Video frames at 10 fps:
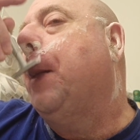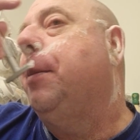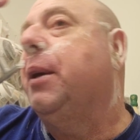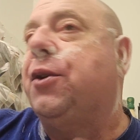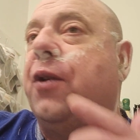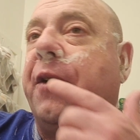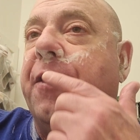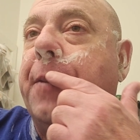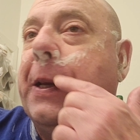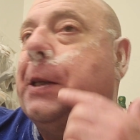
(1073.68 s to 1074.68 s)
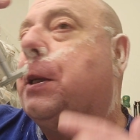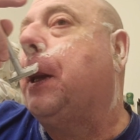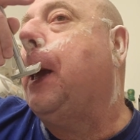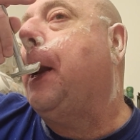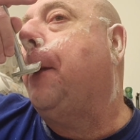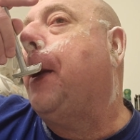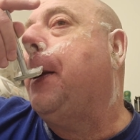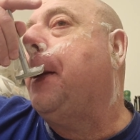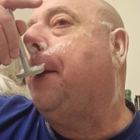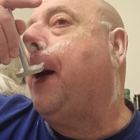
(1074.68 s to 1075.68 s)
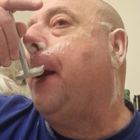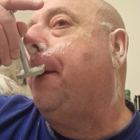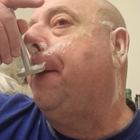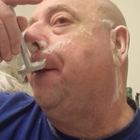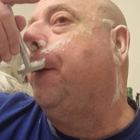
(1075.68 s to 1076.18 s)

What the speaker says: The big trick for me is getting right on the bottom.